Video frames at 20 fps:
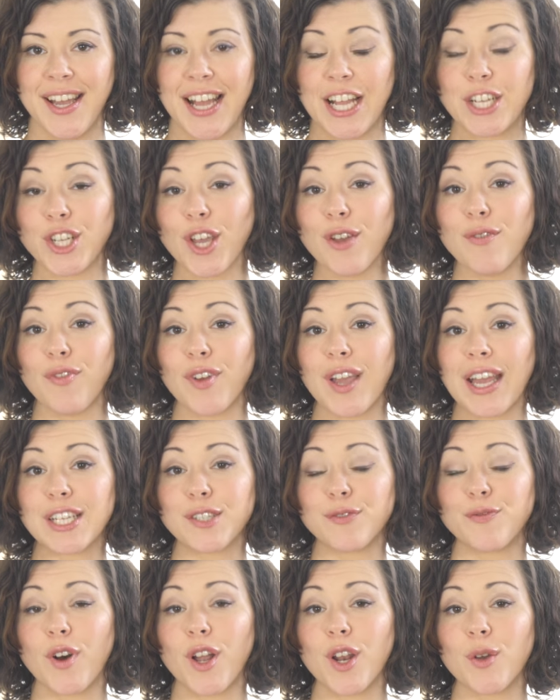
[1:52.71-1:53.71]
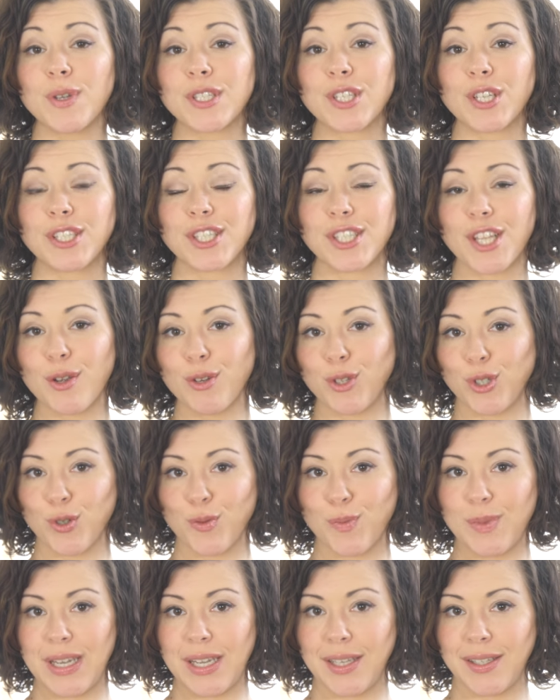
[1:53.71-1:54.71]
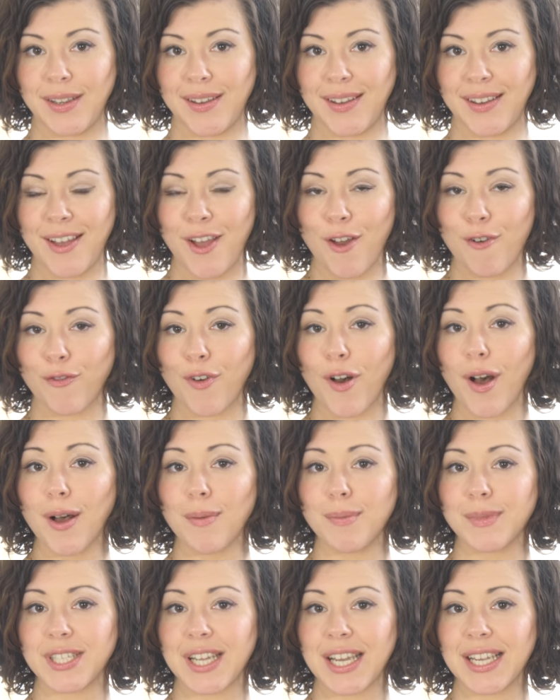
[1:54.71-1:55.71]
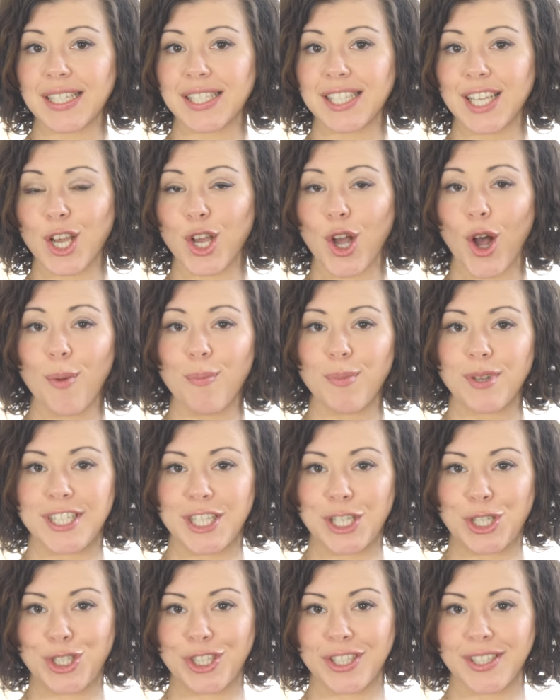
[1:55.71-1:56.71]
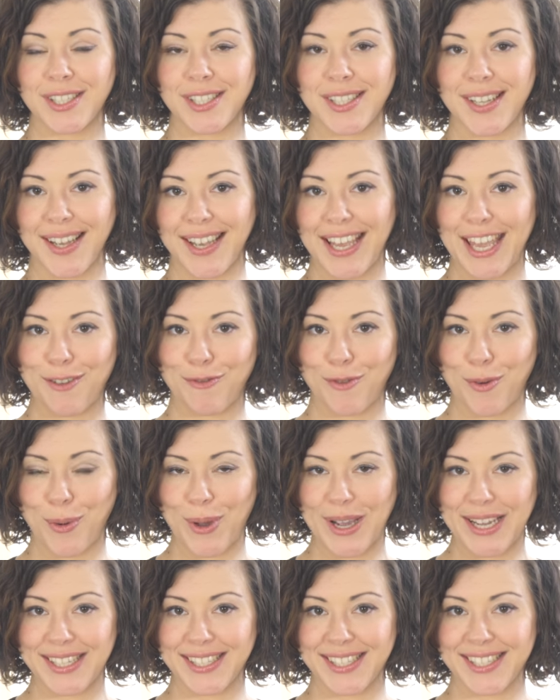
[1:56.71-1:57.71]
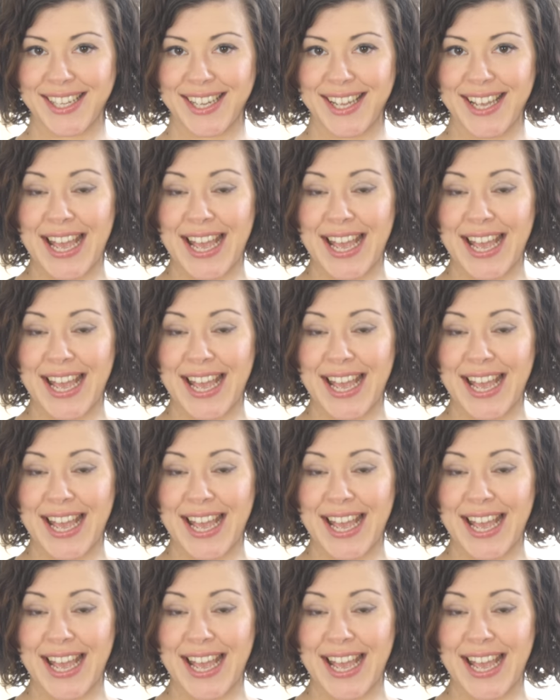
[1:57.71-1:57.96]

And don't forget to follow us on social media for updates, competitions, and giveaways.